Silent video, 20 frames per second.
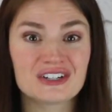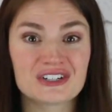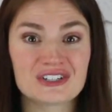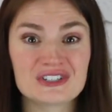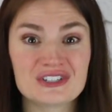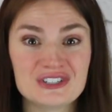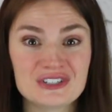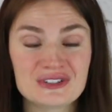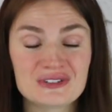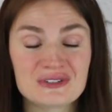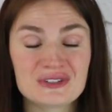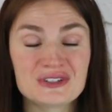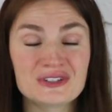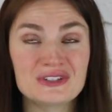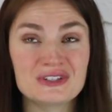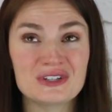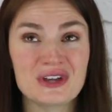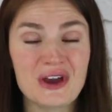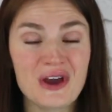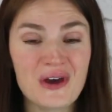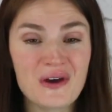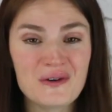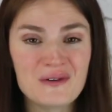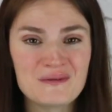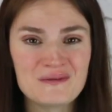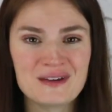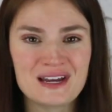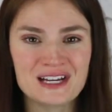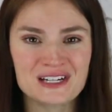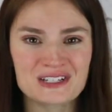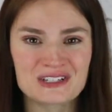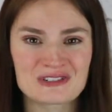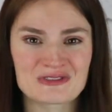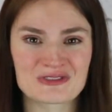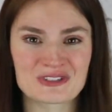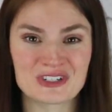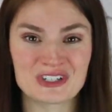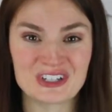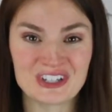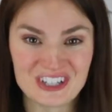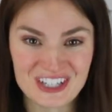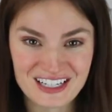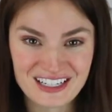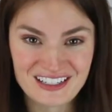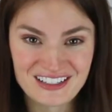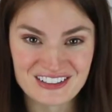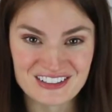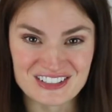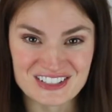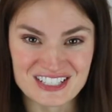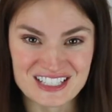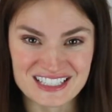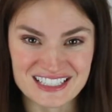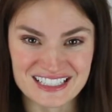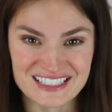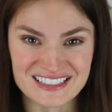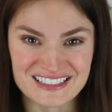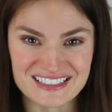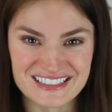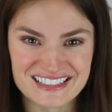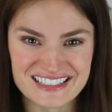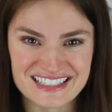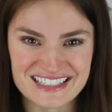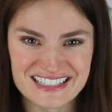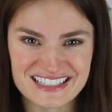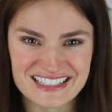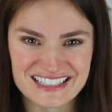could do so much for your English skills?